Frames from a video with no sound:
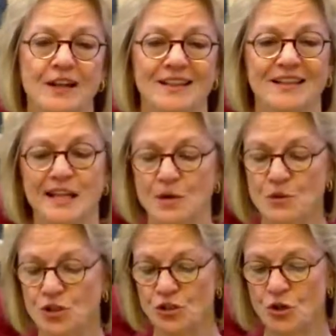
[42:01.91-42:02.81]
that they
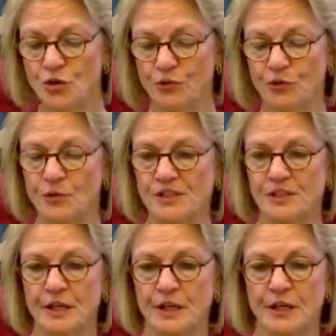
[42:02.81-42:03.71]
would go through and
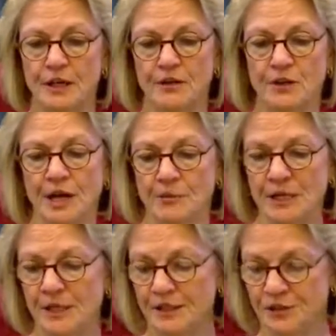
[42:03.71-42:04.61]
say, You're not
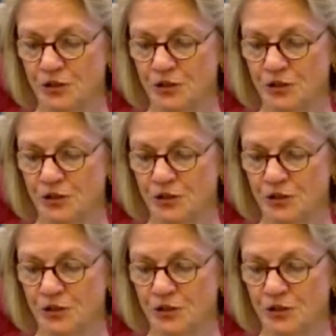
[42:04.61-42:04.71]
meeting this,